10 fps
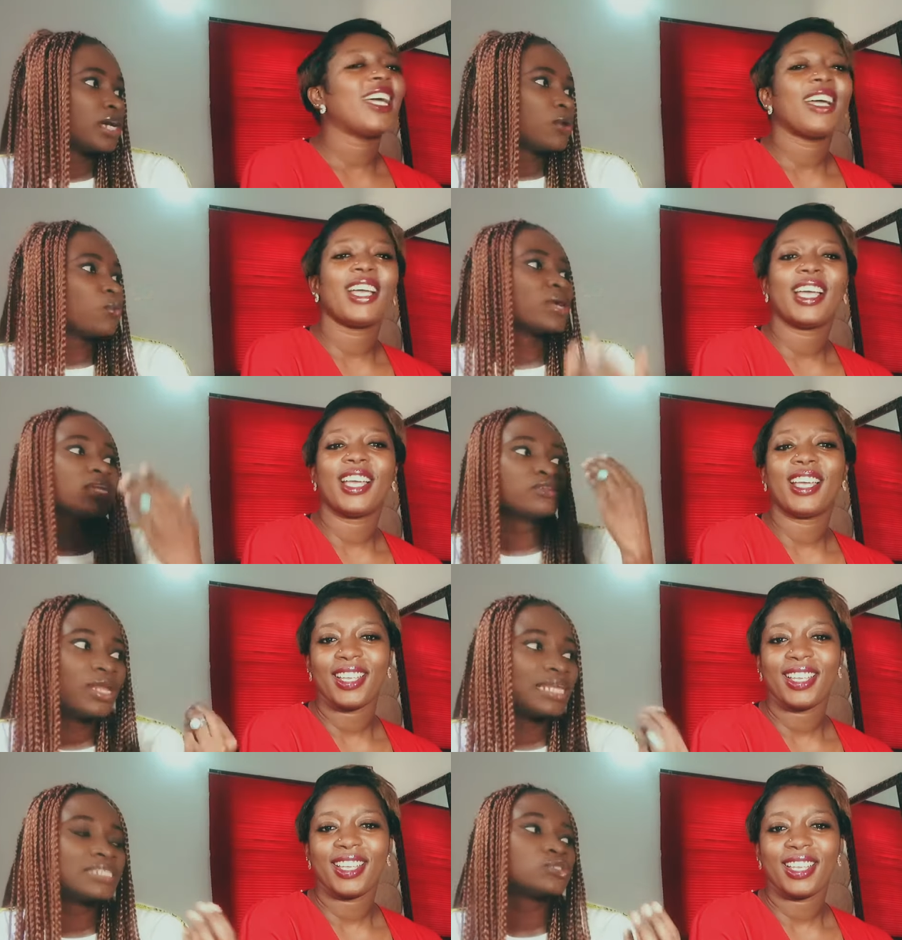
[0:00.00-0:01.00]
Speaker 1: with
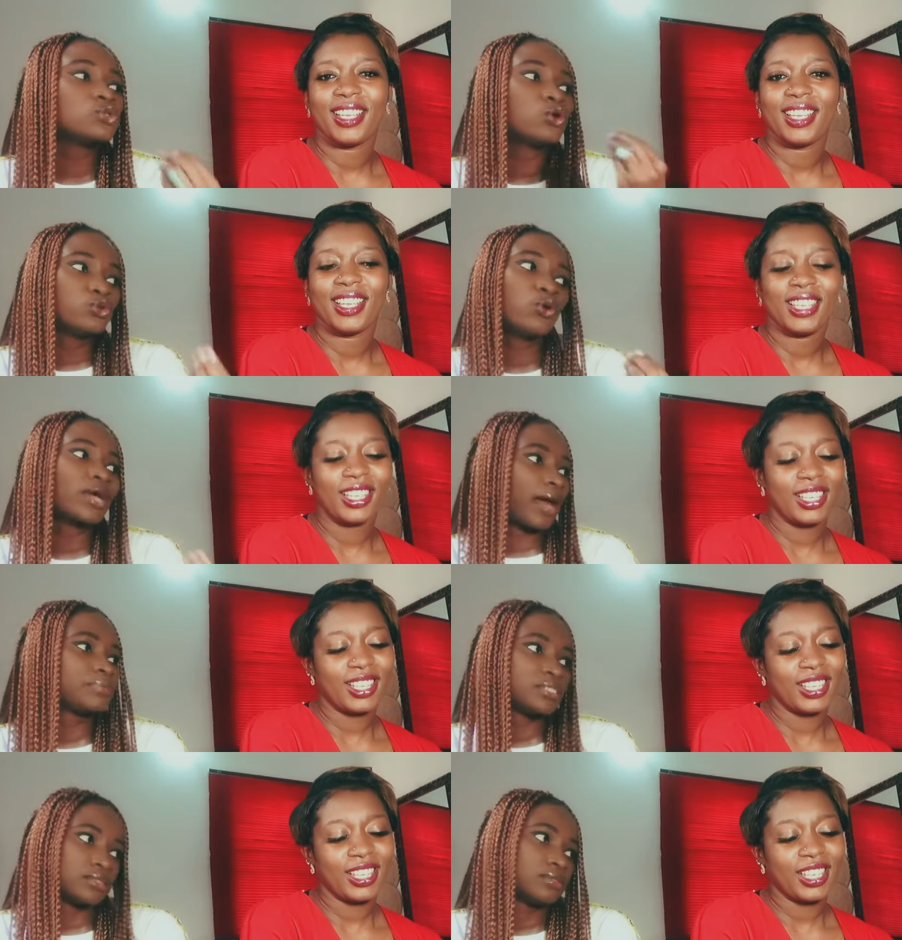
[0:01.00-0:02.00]
little or no
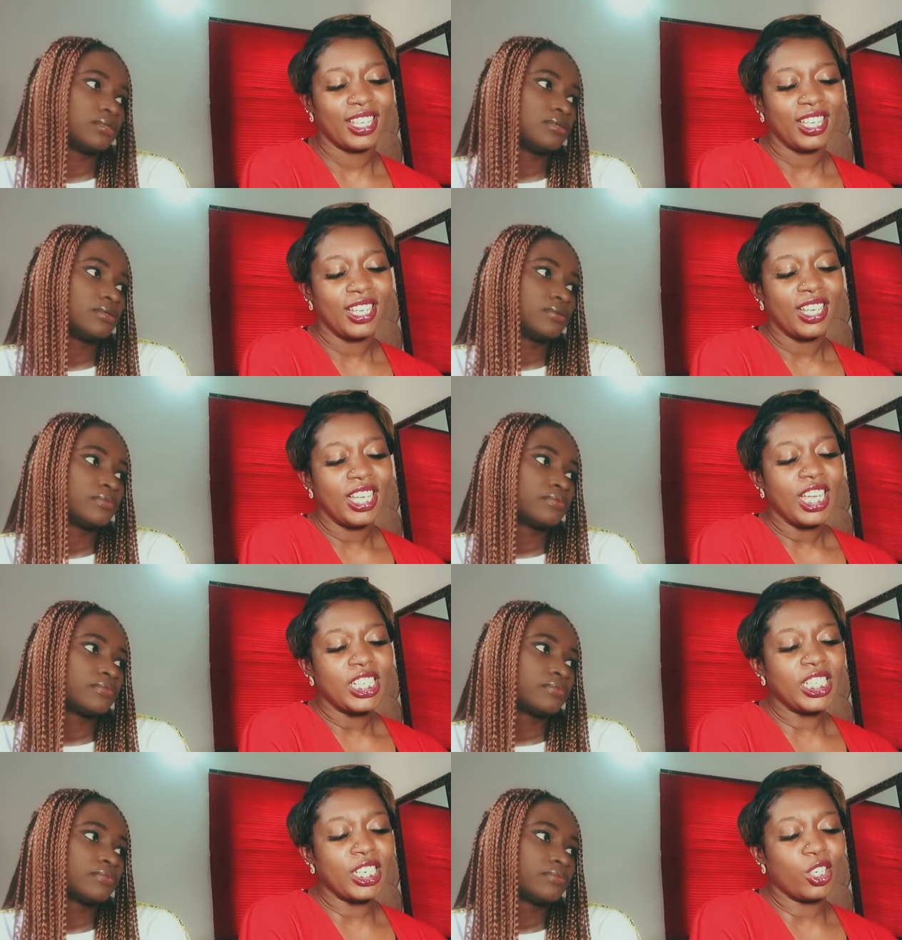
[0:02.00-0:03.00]
capital.
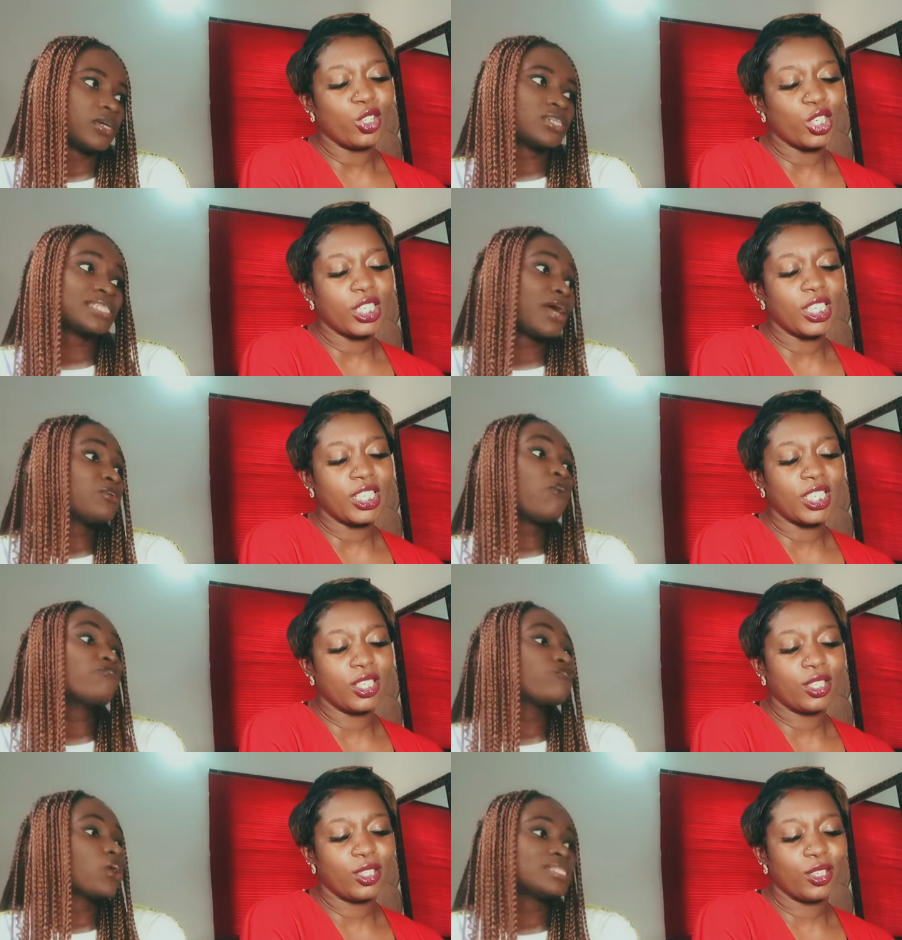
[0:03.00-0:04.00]
Jenny, because there are no
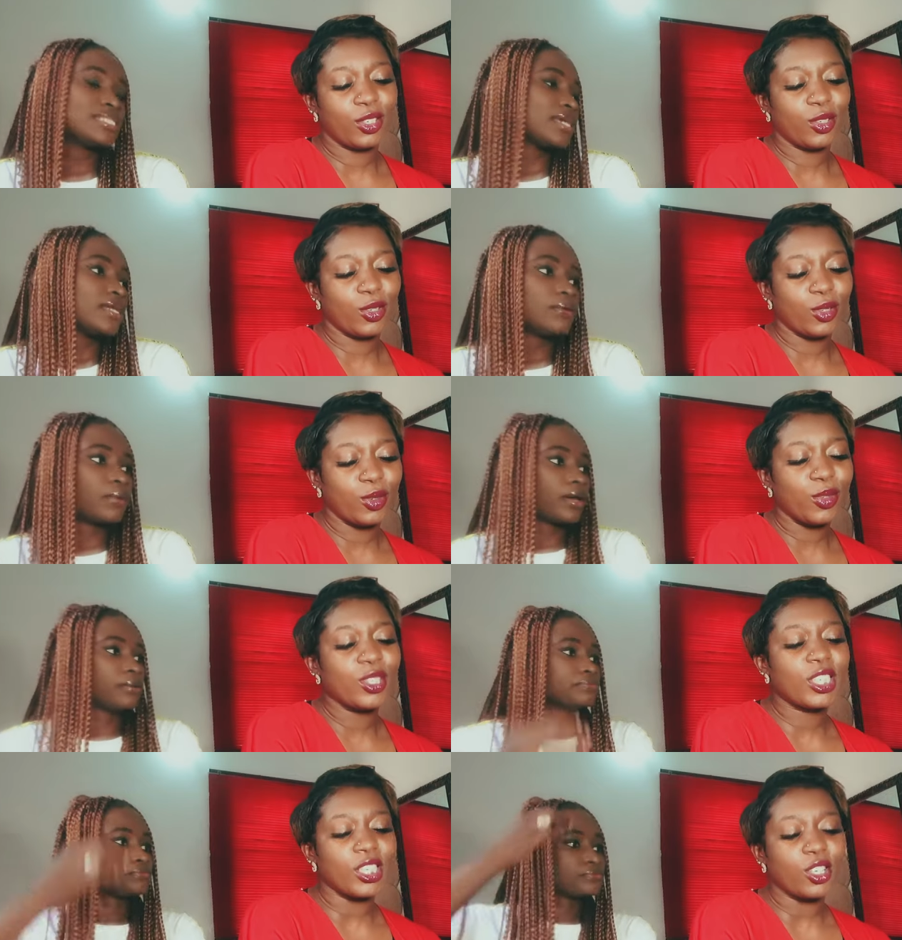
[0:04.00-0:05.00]
funds anywhere.
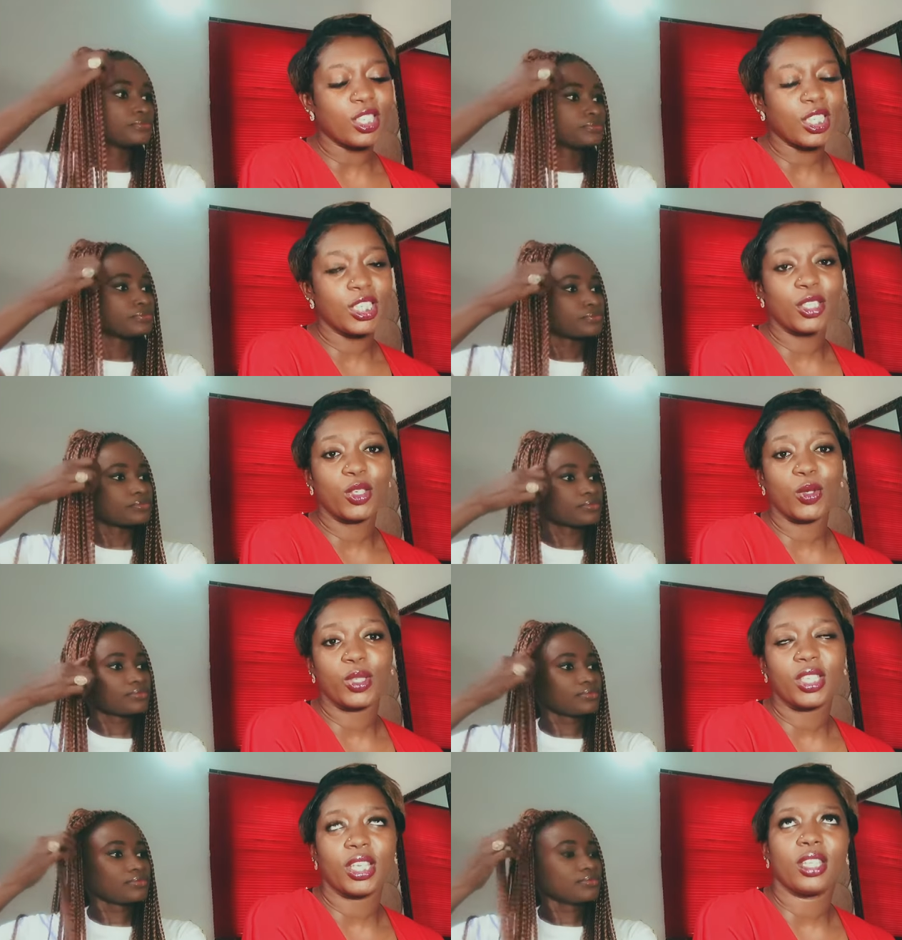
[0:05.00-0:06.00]
Speaker 2: Just just listening to you
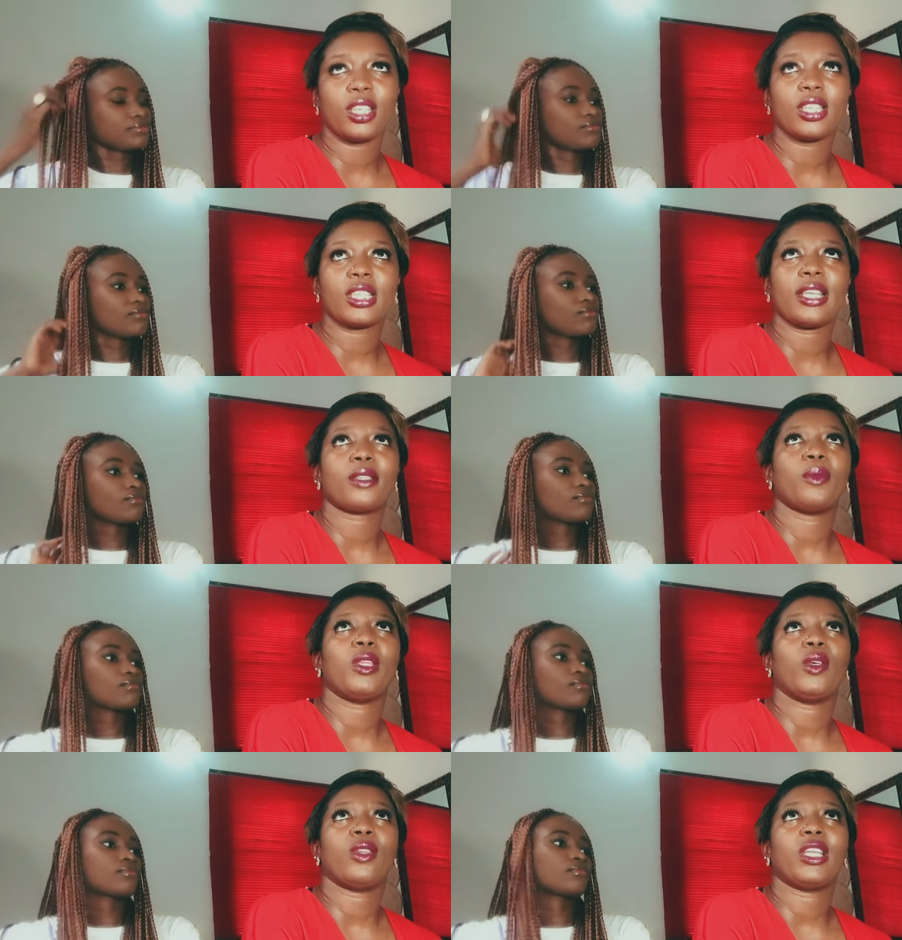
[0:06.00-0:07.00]
say this lets me
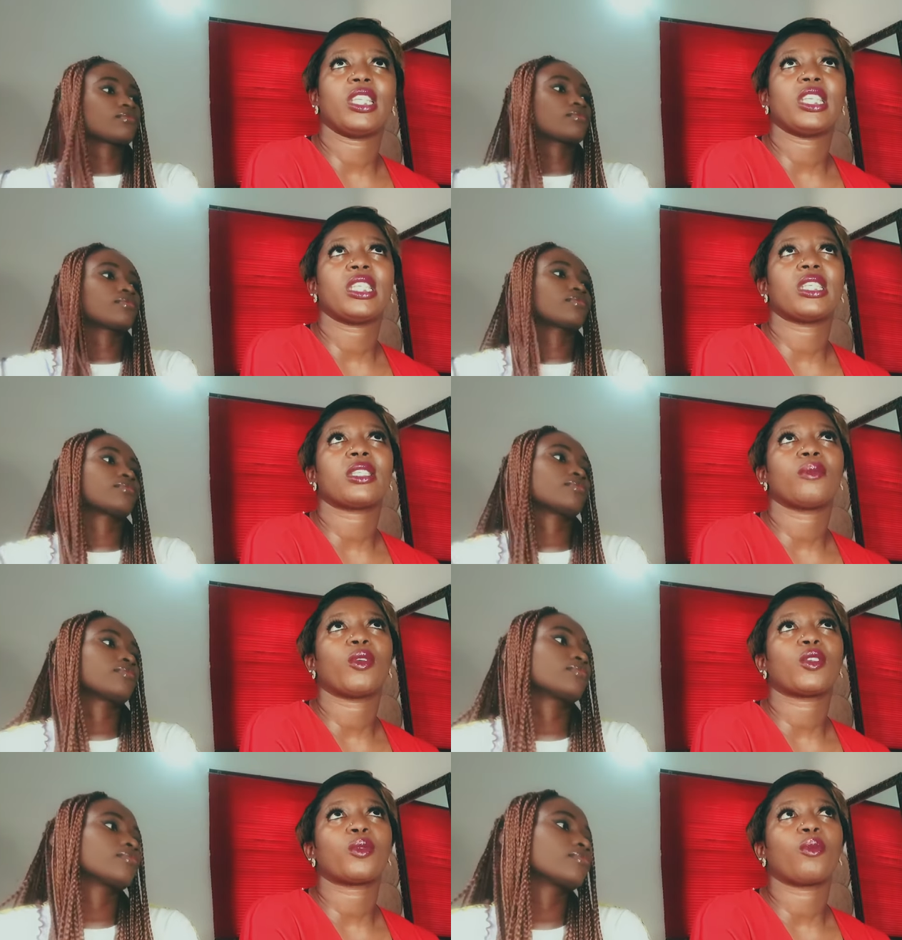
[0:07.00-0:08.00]
know that this is
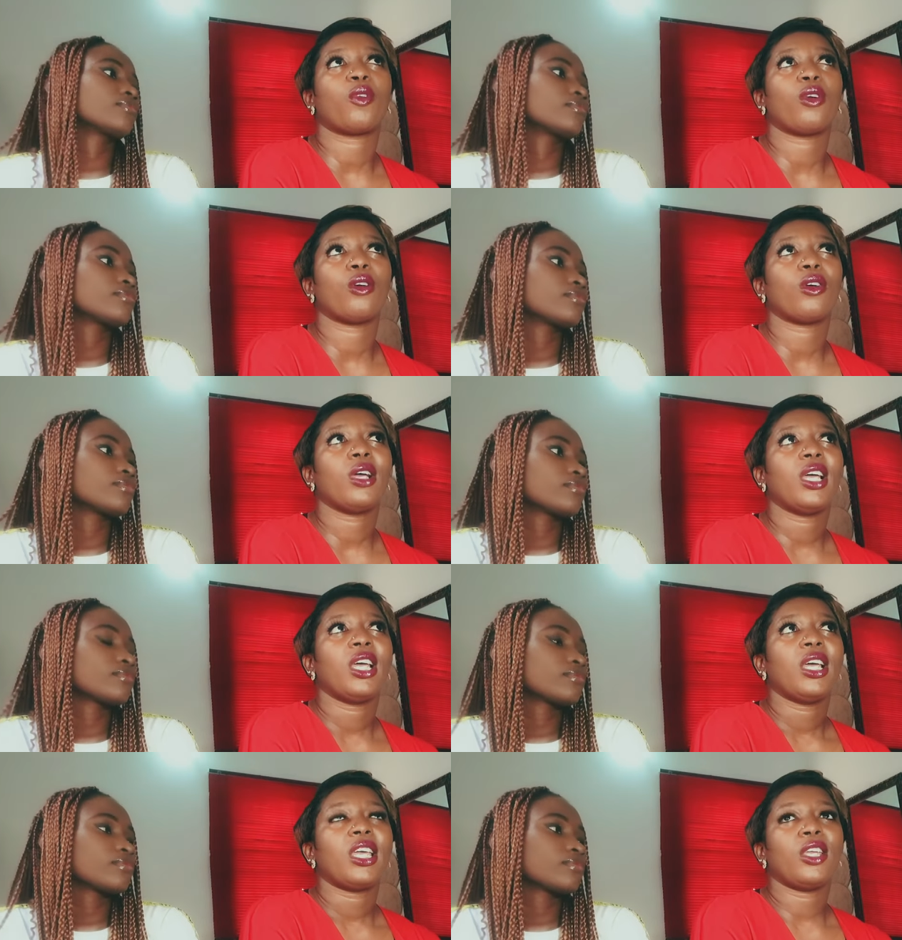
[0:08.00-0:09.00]
much more,
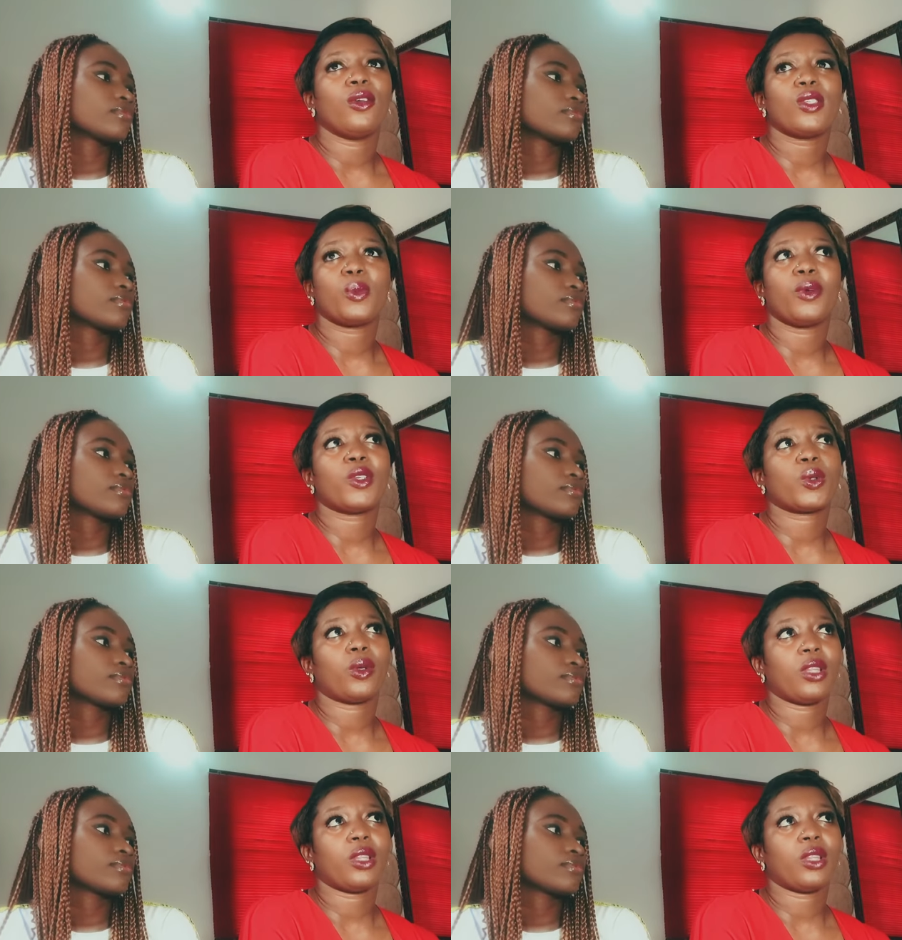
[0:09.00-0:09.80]
you know, spiritual